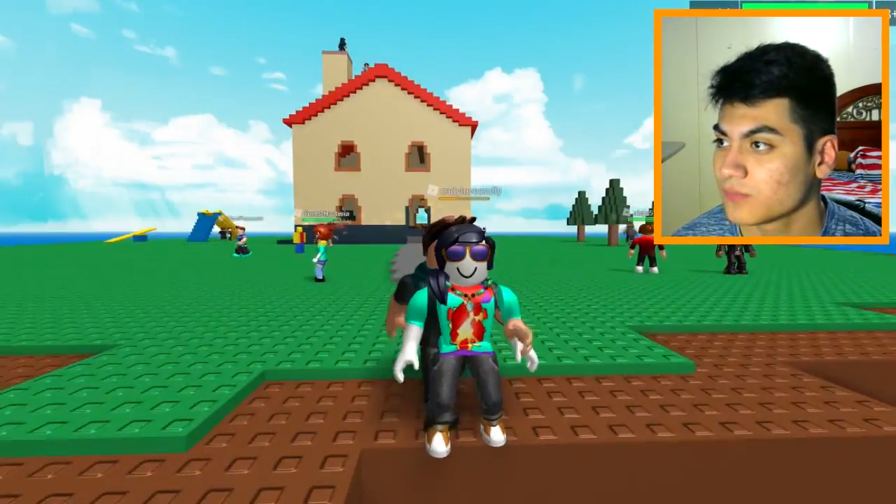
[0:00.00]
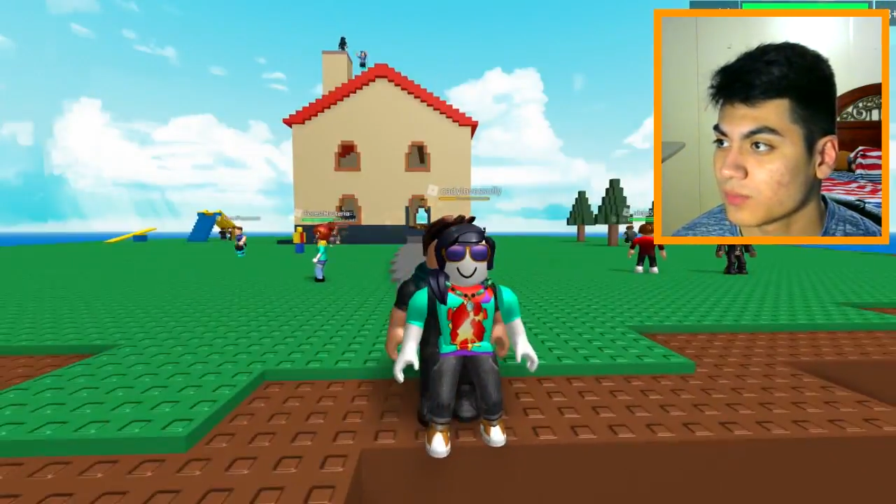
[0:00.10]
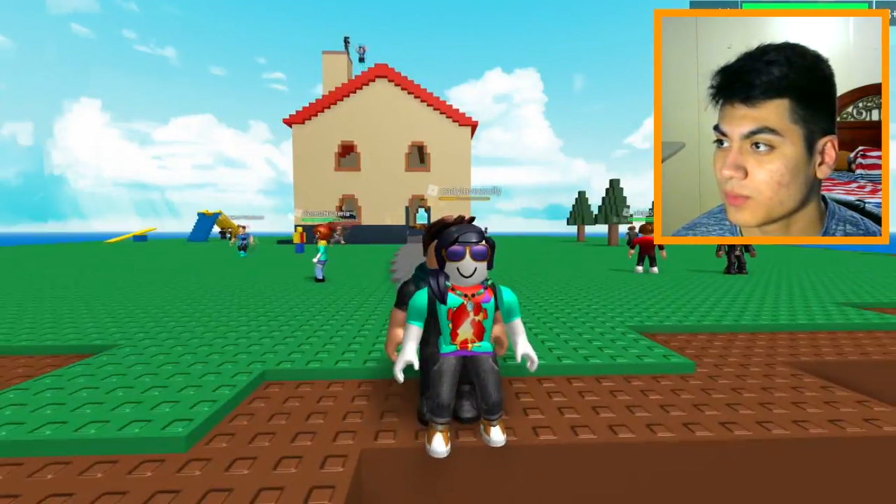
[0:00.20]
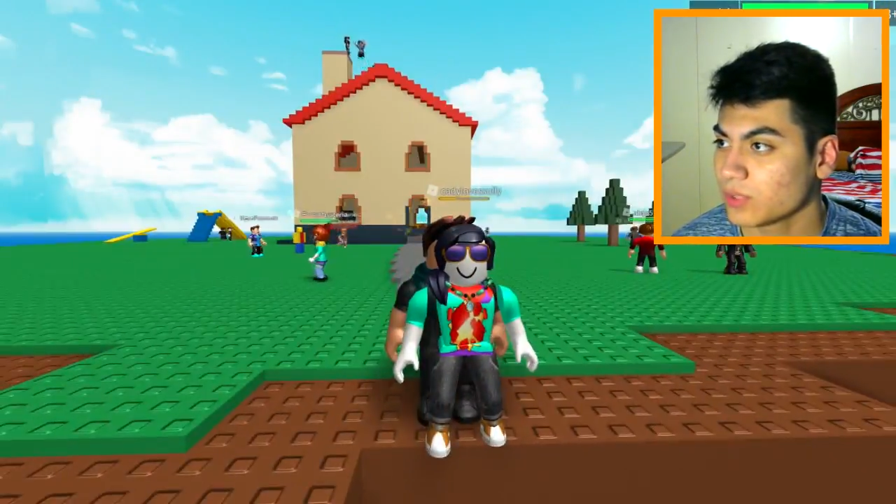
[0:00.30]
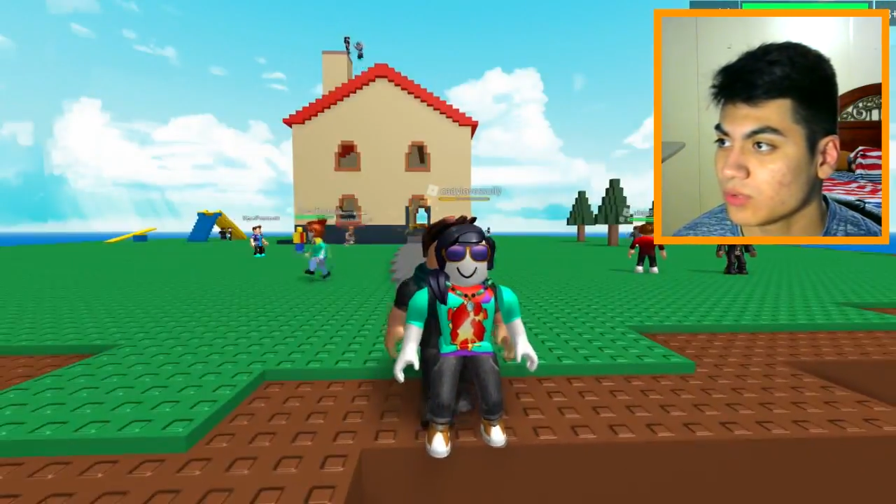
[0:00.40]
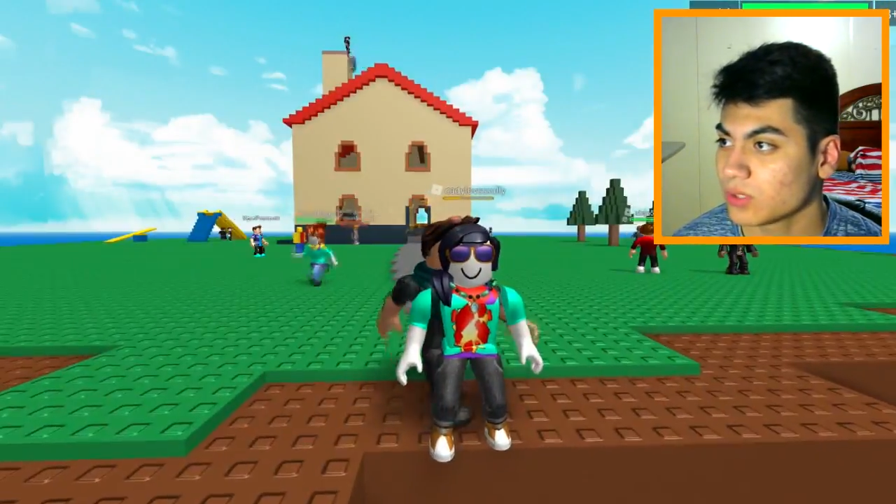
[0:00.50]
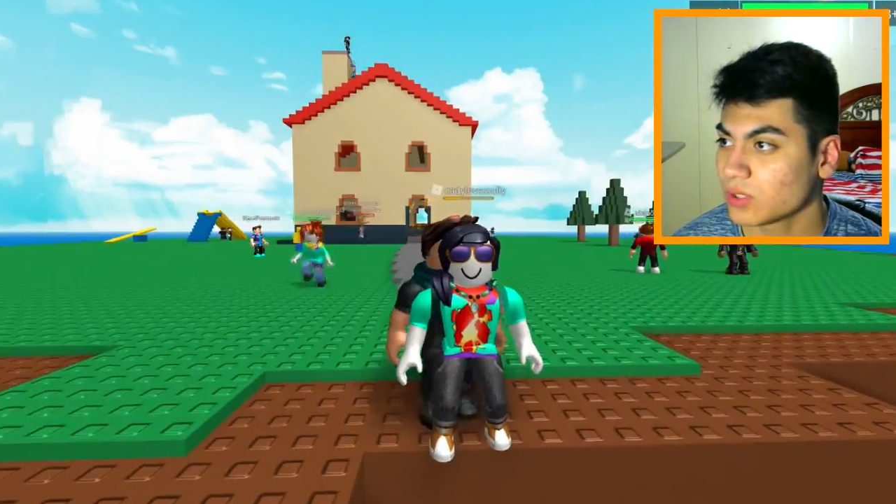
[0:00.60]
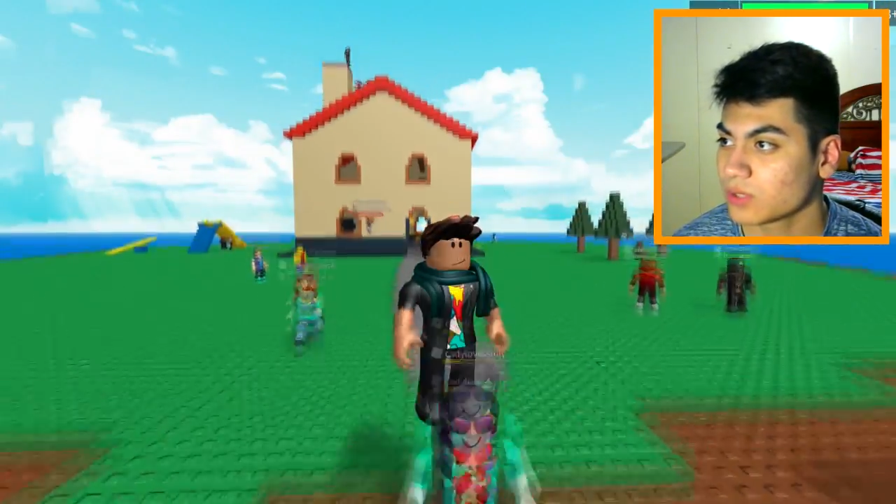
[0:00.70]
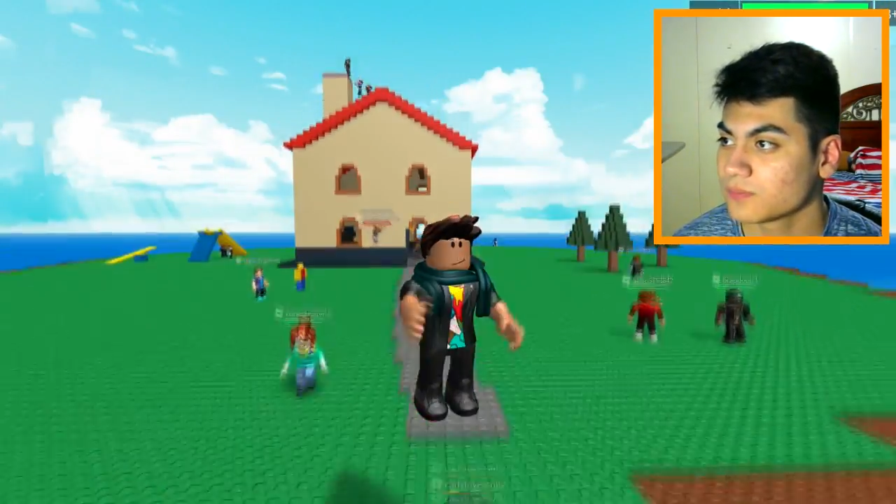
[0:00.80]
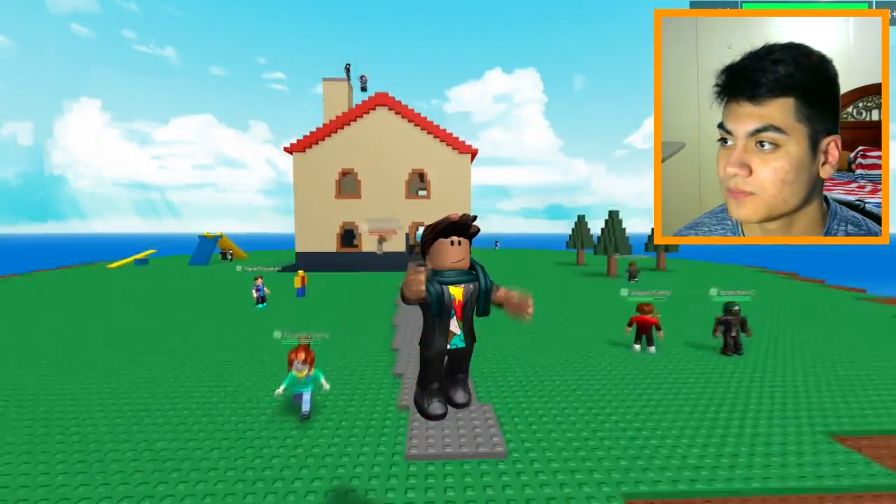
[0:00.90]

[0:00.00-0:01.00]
What are you doing, girl?